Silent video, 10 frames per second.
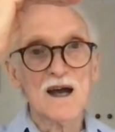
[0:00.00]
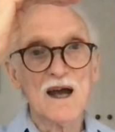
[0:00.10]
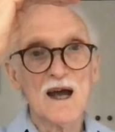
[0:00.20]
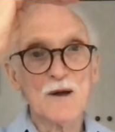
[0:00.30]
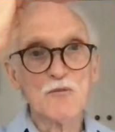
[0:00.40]

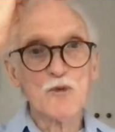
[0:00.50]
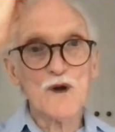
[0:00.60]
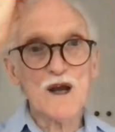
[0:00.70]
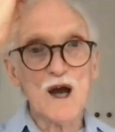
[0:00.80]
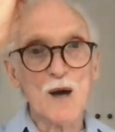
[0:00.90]
and
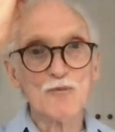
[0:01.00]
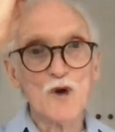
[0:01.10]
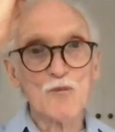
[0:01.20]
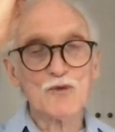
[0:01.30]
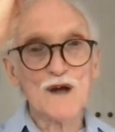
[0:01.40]
bring up
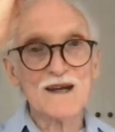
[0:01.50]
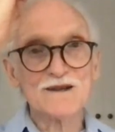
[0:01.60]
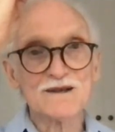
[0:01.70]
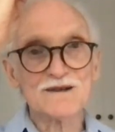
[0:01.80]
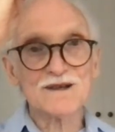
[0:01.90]
your
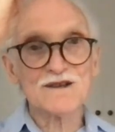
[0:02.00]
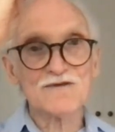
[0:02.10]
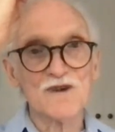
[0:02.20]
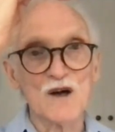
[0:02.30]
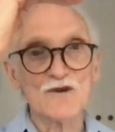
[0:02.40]
prices as
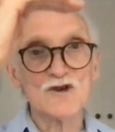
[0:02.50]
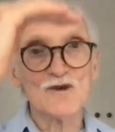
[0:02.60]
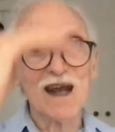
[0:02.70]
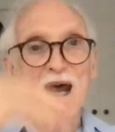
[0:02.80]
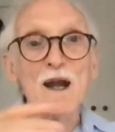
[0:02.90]
far as you
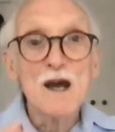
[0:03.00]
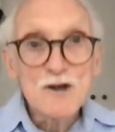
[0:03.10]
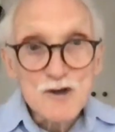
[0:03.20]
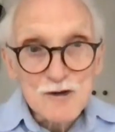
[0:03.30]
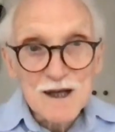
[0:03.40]
can
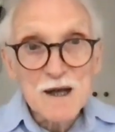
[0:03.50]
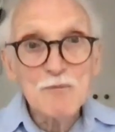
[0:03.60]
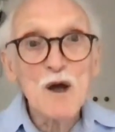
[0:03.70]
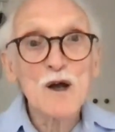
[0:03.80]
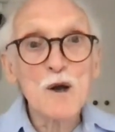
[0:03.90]
to keep
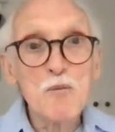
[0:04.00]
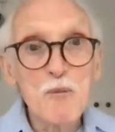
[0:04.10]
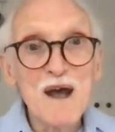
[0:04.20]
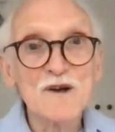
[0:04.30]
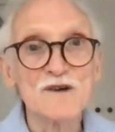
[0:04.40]

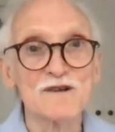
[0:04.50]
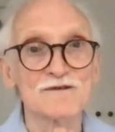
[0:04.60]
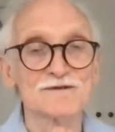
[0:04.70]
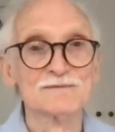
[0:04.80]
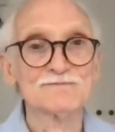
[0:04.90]

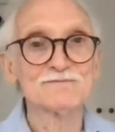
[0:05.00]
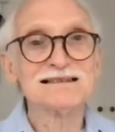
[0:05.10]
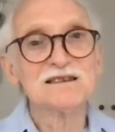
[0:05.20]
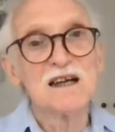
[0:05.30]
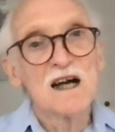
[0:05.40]
competitive.
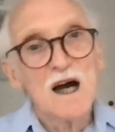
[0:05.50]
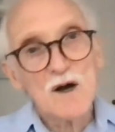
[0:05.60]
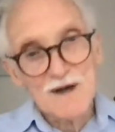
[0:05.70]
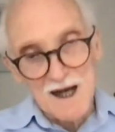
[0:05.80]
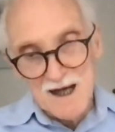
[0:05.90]

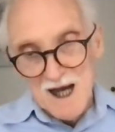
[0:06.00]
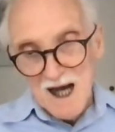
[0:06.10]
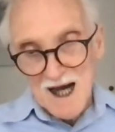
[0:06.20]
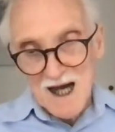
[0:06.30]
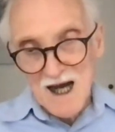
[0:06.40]
Okay,
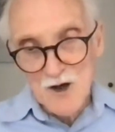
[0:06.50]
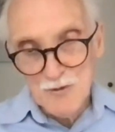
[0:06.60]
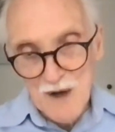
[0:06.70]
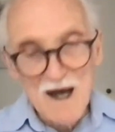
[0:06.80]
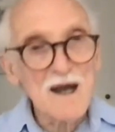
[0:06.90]
I hope
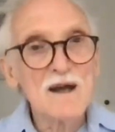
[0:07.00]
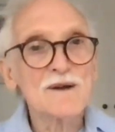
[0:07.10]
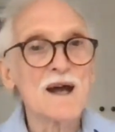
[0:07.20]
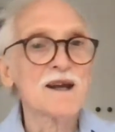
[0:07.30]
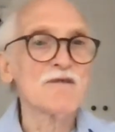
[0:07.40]

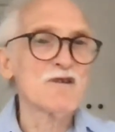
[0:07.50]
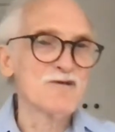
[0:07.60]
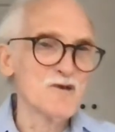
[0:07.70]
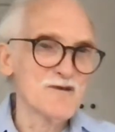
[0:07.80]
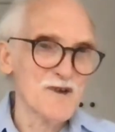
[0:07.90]
that gave you
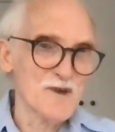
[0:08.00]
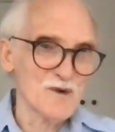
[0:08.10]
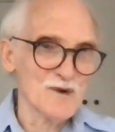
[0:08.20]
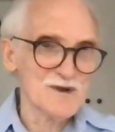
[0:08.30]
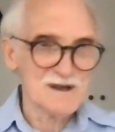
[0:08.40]
food for
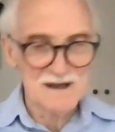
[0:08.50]
thought.